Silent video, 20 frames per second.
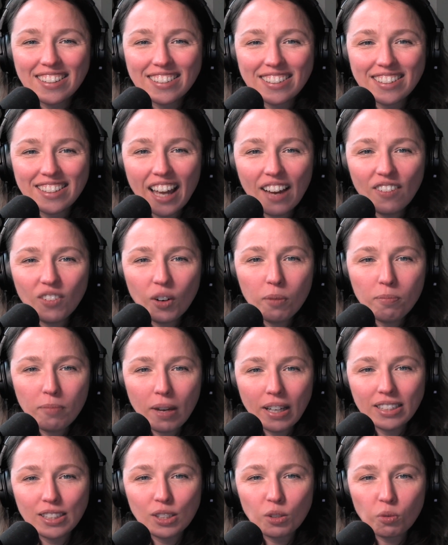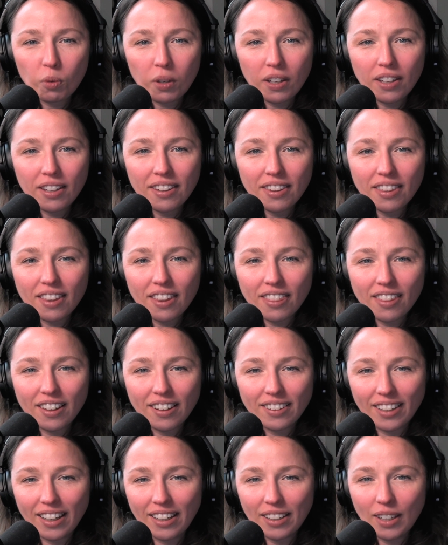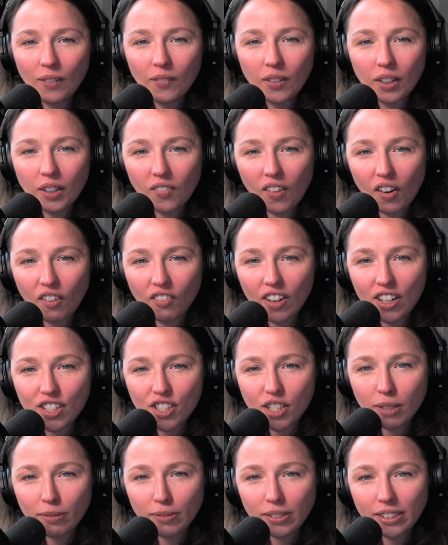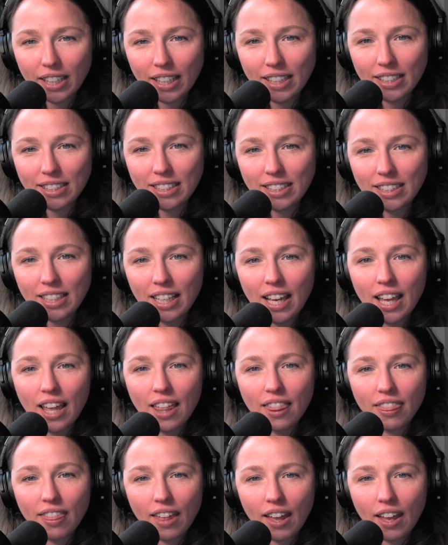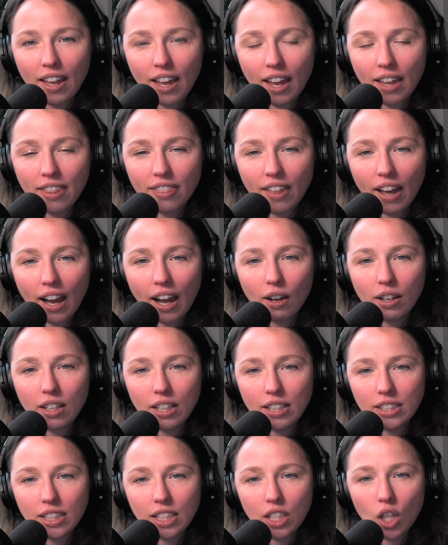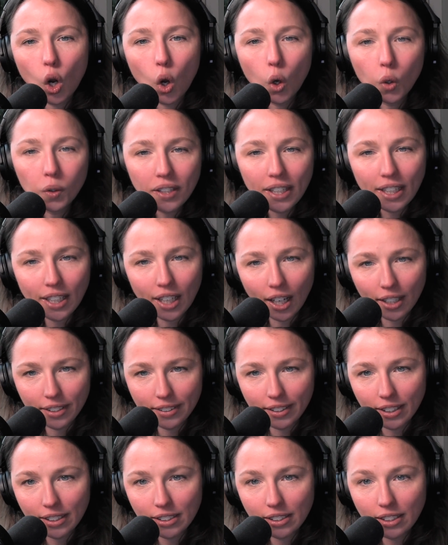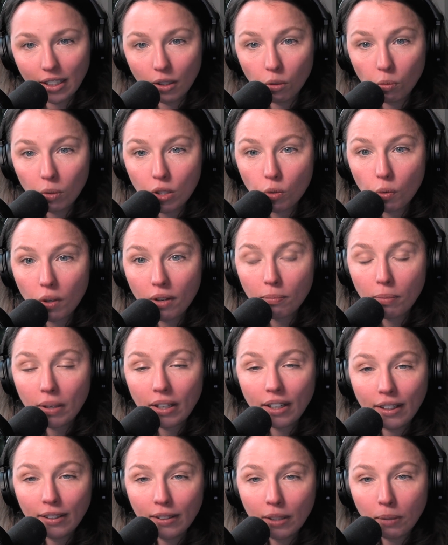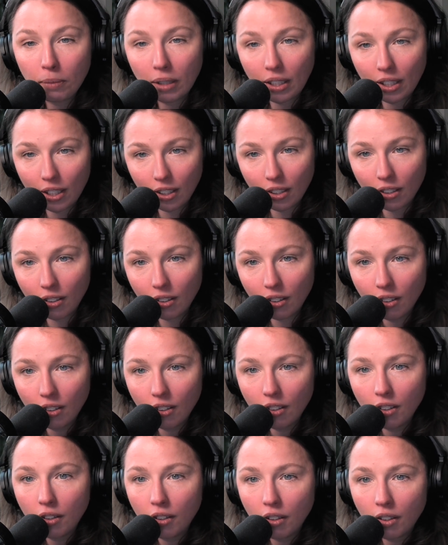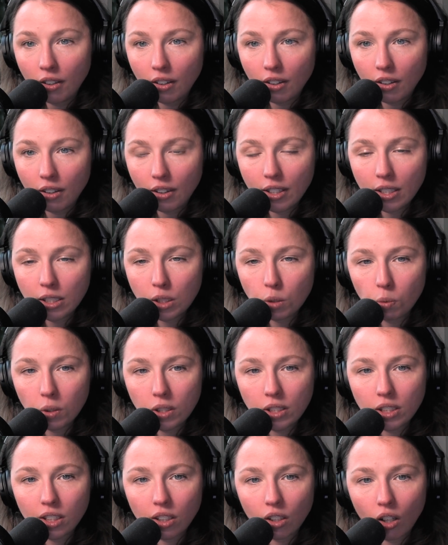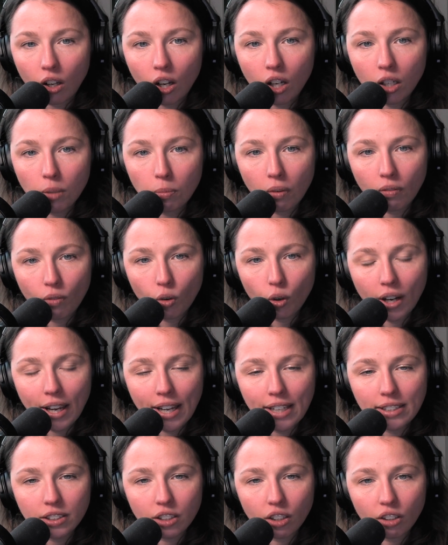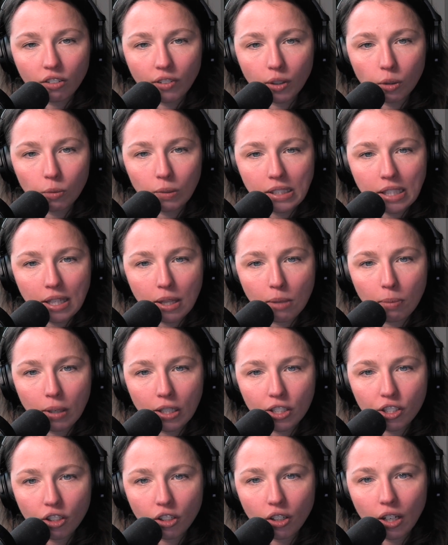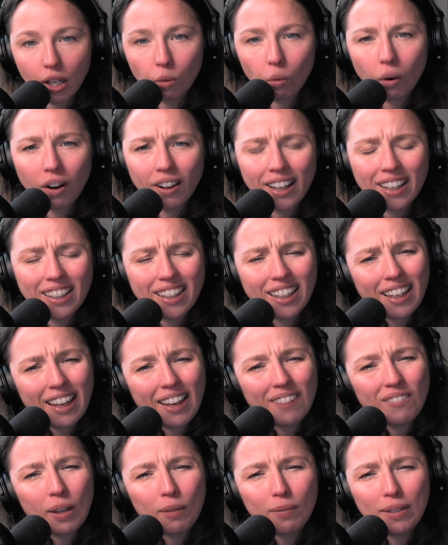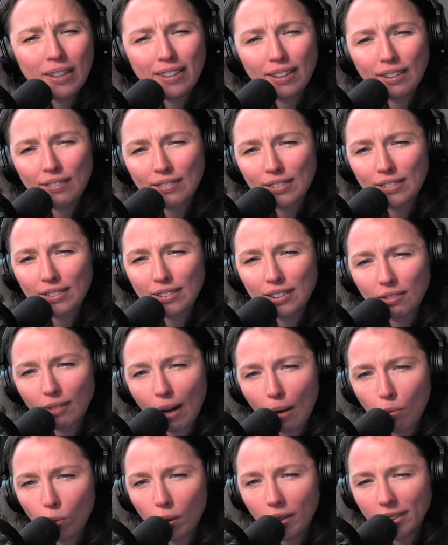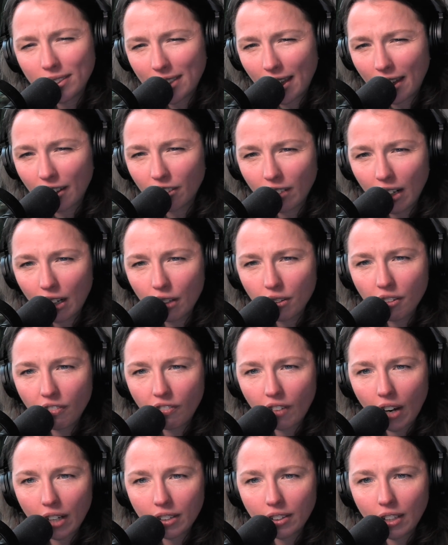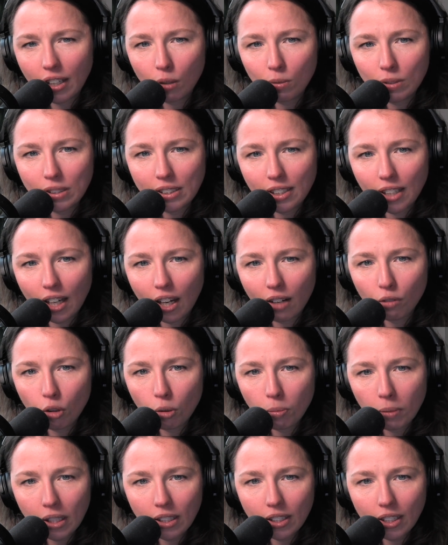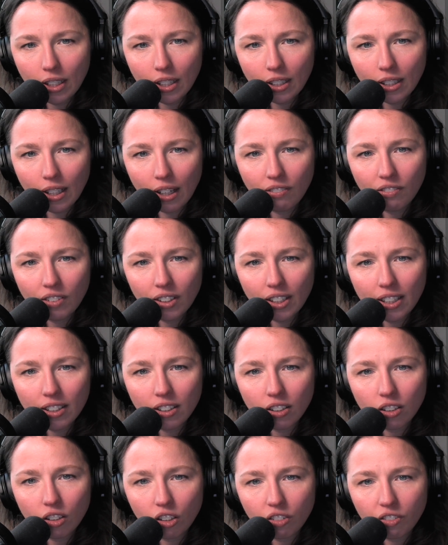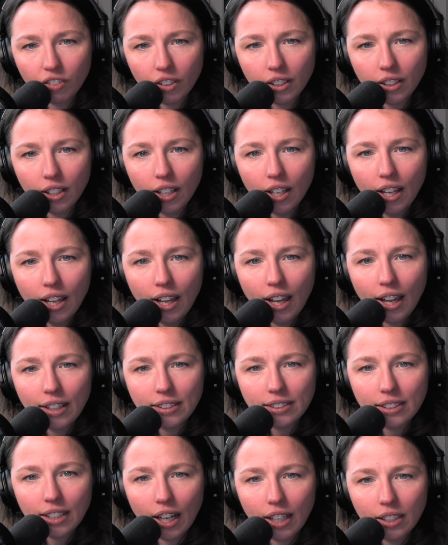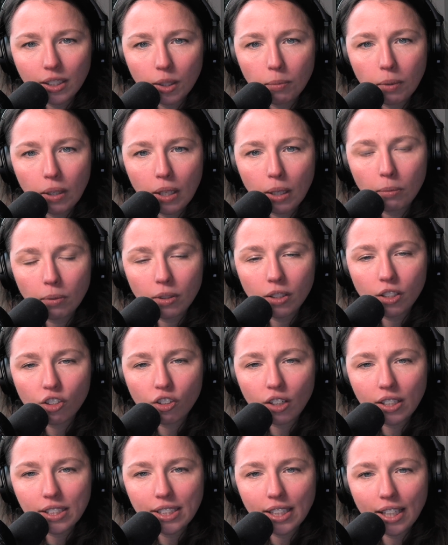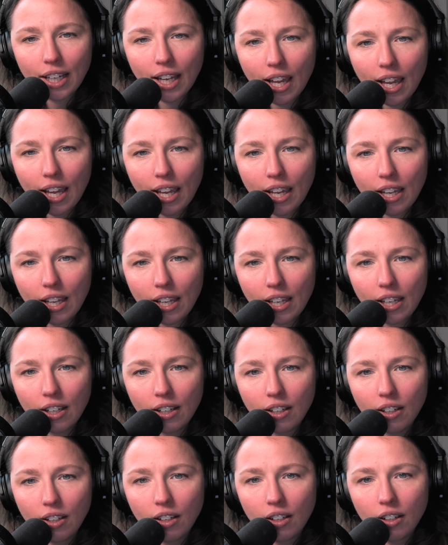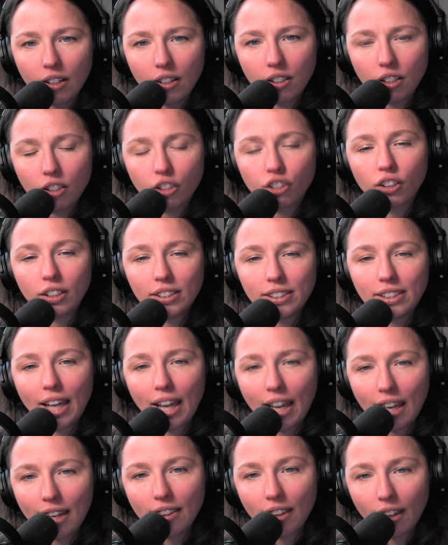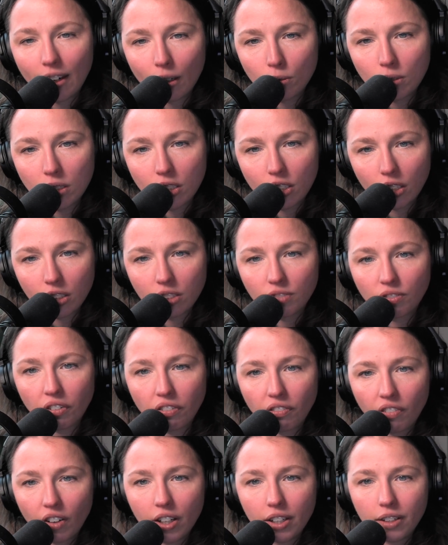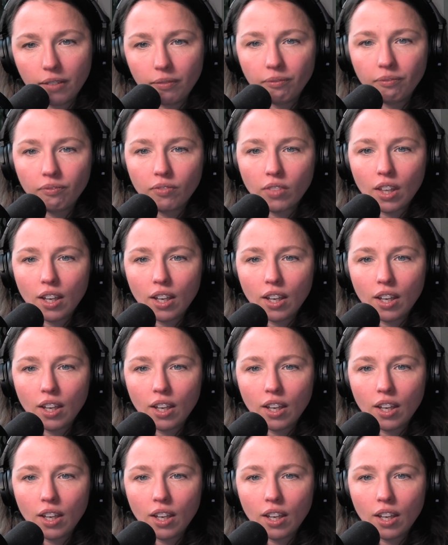has never messed with the dynamic of our friendship since that and that is the only context in which we have been intimate in. This was long before A's girlfriend was in the picture, and while I get it may be difficult to wrap one's head around the fact that it was not romantic, I feel like the girlfriend has got to be able to trust that A trust A that it was just for fun